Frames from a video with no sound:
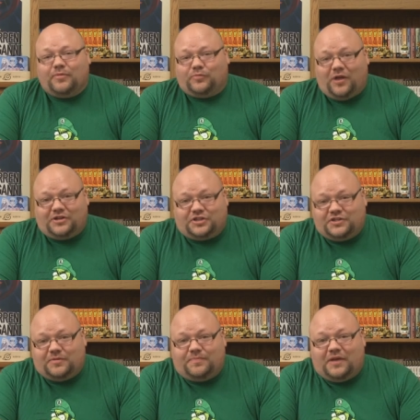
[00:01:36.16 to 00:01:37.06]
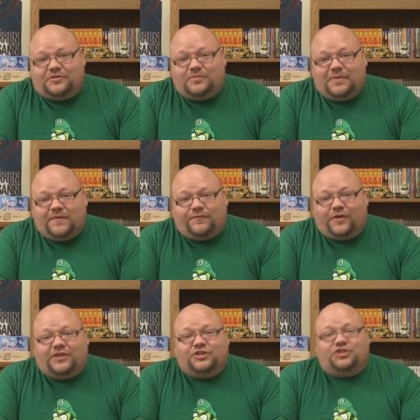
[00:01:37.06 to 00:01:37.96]
But right as she's about to be
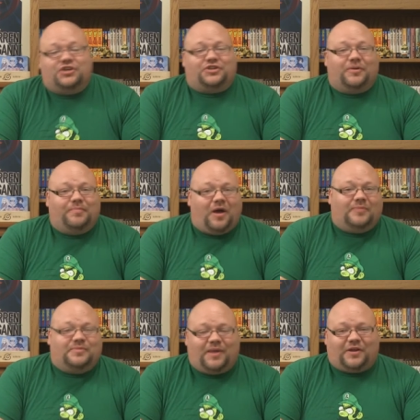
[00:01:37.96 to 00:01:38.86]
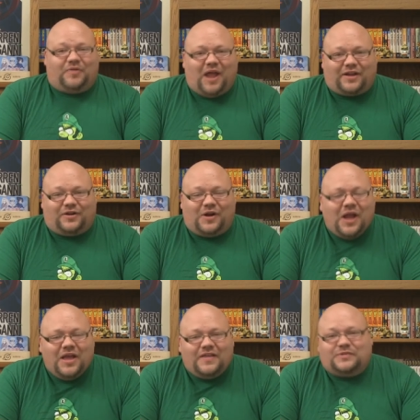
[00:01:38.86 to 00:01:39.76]
freaking shish kebabbed by
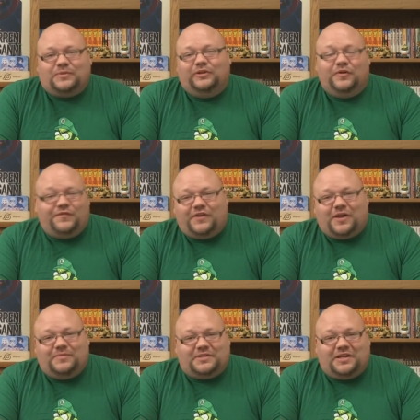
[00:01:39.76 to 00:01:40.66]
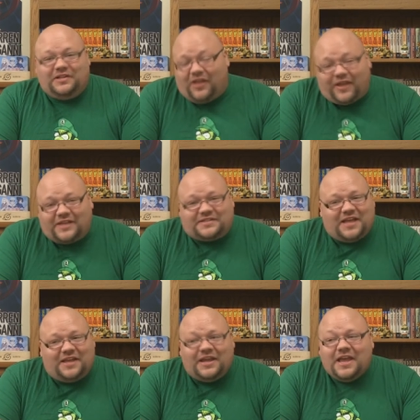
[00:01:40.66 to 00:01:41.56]
Cracker, that's when Luffy comes in, and like I
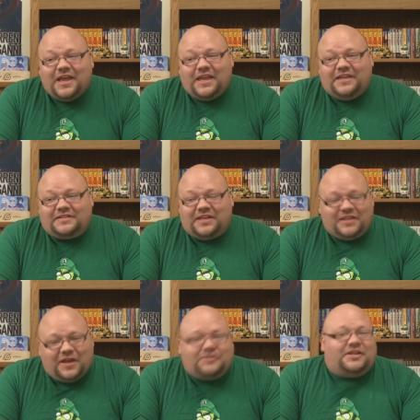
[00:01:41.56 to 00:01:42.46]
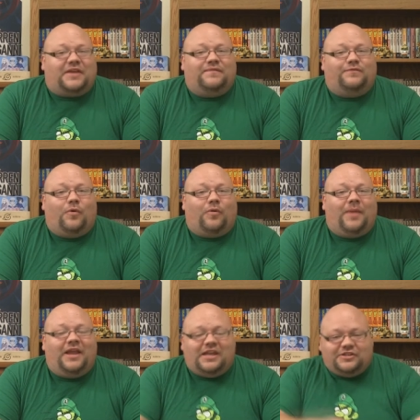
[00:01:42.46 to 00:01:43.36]
said, he's in Gear Second form,
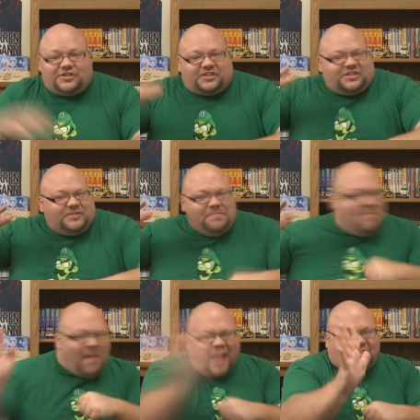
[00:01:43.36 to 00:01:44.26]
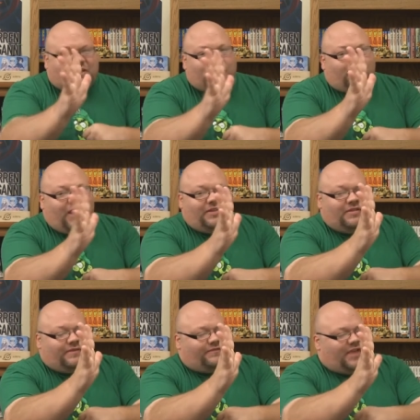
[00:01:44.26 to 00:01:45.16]
and he just smacks him right
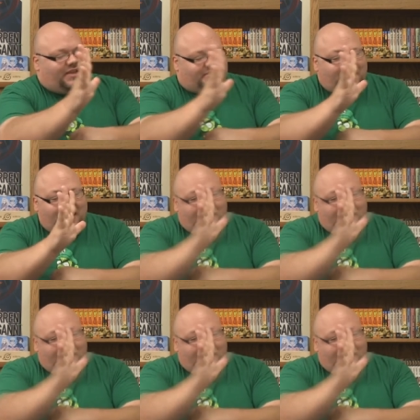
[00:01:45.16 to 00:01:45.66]
in the face.